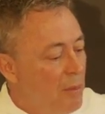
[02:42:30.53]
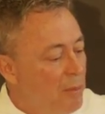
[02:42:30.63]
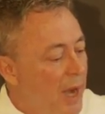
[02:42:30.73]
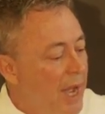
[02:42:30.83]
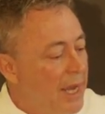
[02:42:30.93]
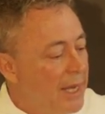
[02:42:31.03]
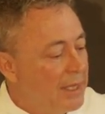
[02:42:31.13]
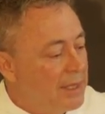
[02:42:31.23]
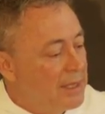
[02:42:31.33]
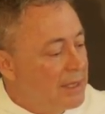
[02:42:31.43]
by
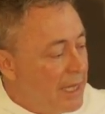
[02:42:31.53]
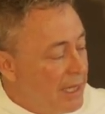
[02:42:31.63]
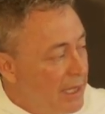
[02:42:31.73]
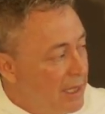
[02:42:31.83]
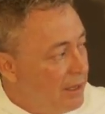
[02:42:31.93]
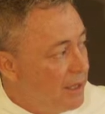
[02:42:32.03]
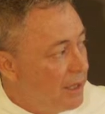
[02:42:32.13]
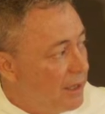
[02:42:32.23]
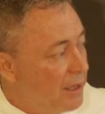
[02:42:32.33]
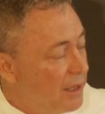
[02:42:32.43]
taking
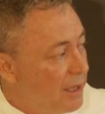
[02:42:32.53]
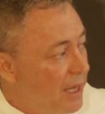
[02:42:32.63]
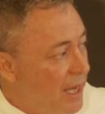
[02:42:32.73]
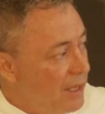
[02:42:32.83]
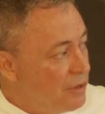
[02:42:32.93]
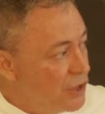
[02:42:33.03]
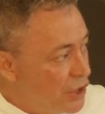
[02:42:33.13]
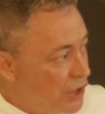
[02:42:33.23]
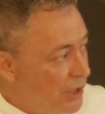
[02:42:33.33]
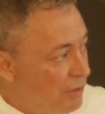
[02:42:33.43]
the
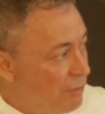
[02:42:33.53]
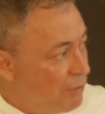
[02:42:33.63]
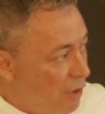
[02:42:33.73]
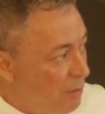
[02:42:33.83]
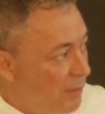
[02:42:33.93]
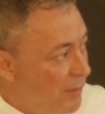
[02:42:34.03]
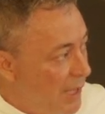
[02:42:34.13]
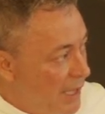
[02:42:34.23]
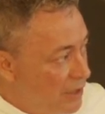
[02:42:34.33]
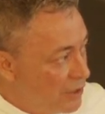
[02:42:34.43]
energy from
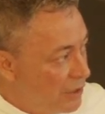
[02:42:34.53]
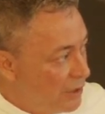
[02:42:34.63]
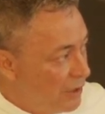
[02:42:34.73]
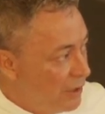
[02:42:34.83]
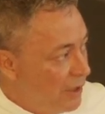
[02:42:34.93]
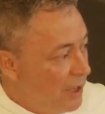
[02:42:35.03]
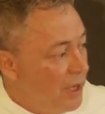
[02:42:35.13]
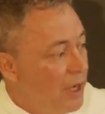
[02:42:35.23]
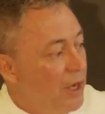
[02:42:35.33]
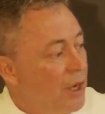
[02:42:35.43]
nature
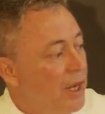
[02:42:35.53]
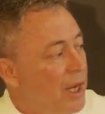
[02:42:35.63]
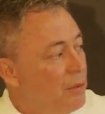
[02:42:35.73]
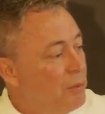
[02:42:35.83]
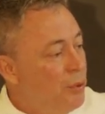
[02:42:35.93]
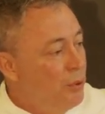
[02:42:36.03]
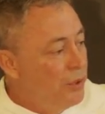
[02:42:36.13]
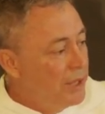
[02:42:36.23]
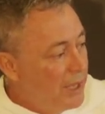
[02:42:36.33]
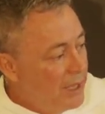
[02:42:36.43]
and
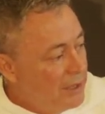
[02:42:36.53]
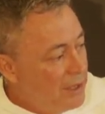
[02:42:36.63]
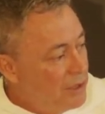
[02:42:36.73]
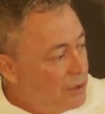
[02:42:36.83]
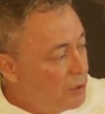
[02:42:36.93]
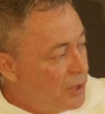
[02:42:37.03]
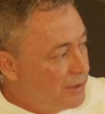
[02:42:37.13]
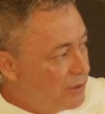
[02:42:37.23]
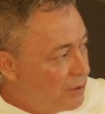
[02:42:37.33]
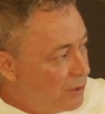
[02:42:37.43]
pouring it into
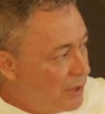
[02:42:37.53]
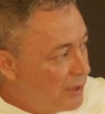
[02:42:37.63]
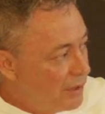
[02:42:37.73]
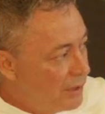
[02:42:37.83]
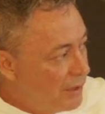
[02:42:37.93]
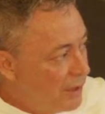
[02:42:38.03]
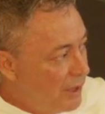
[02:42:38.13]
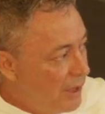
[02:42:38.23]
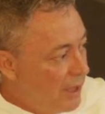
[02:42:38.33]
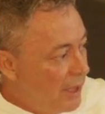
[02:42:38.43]
history.
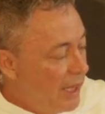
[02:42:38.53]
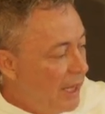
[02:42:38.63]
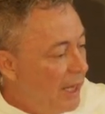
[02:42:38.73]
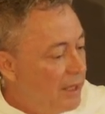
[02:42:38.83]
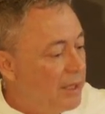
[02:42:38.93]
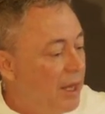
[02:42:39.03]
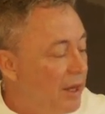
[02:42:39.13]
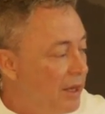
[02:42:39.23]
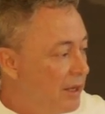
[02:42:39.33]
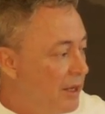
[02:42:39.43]
And
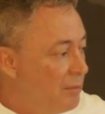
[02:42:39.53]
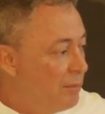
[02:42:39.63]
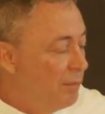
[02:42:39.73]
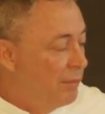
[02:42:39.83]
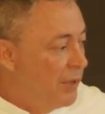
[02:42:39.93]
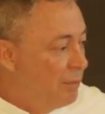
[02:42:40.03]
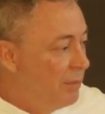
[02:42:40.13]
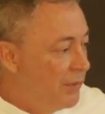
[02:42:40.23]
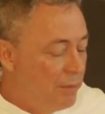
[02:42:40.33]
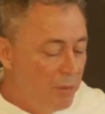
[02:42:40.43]

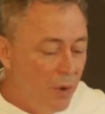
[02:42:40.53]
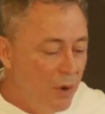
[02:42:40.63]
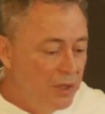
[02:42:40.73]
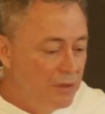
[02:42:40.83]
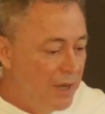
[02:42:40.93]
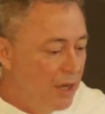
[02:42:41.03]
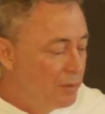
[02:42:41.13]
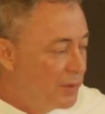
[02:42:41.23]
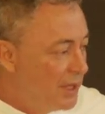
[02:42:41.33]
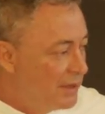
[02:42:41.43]
the more
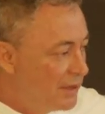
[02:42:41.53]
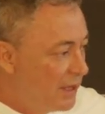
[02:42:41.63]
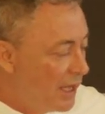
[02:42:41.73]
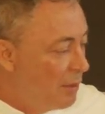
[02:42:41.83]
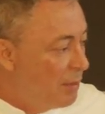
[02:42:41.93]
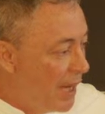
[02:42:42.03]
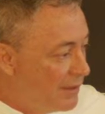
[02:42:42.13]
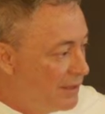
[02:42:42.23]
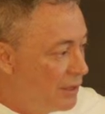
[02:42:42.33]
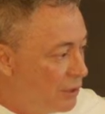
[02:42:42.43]
developed is the
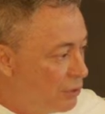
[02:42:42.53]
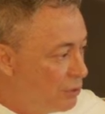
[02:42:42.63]
capacity to